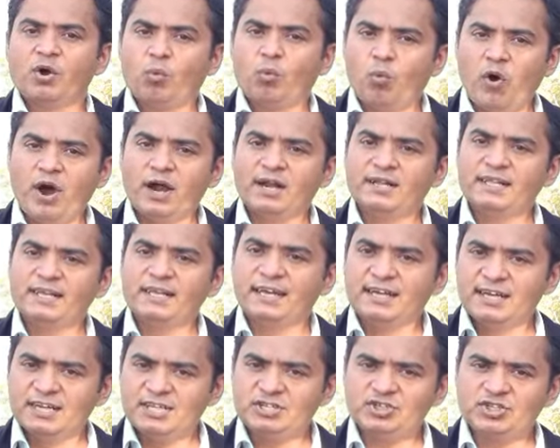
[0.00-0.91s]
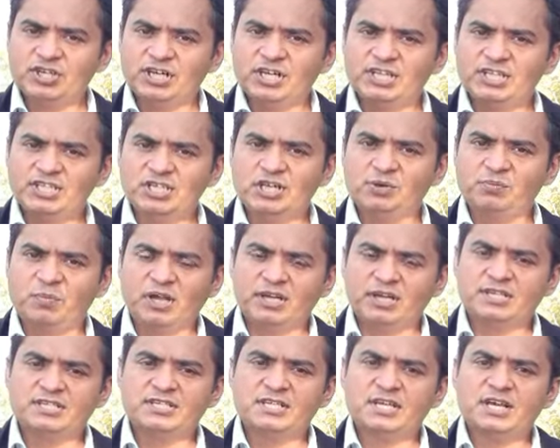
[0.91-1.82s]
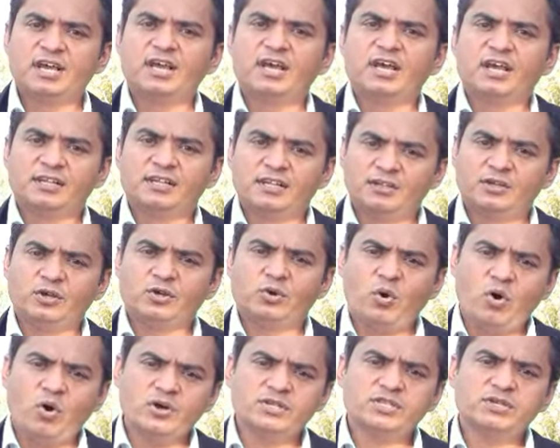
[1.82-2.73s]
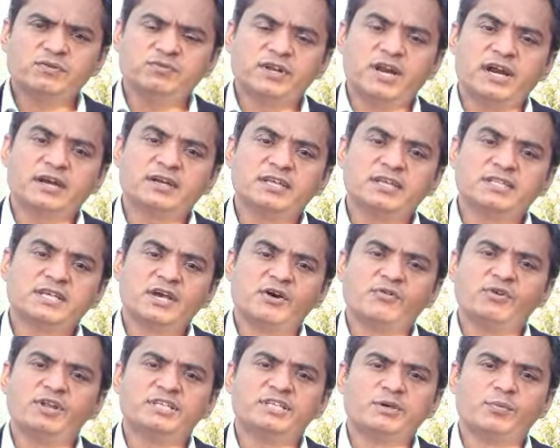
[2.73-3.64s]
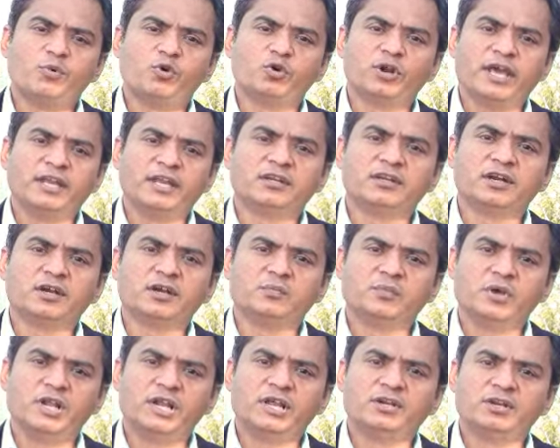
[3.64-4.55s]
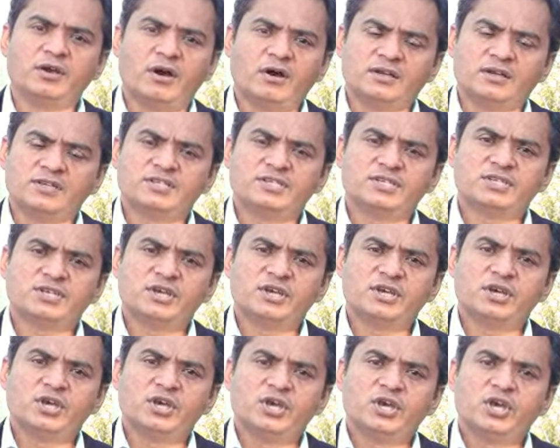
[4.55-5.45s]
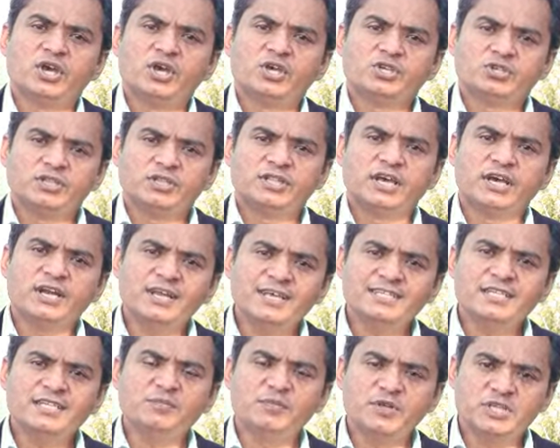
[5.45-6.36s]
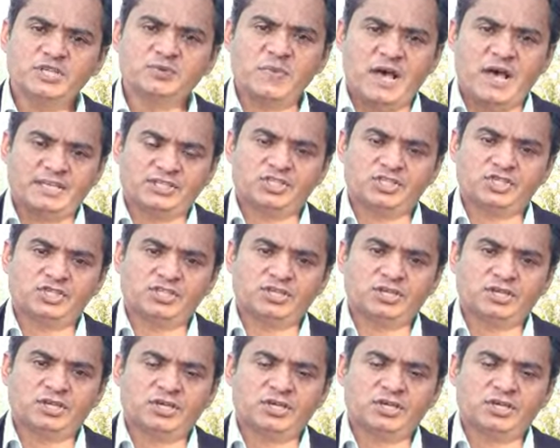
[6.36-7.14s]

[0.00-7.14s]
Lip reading: while the industry estimates that the cost of drug discovery is about $800 million. So there is a mismatch,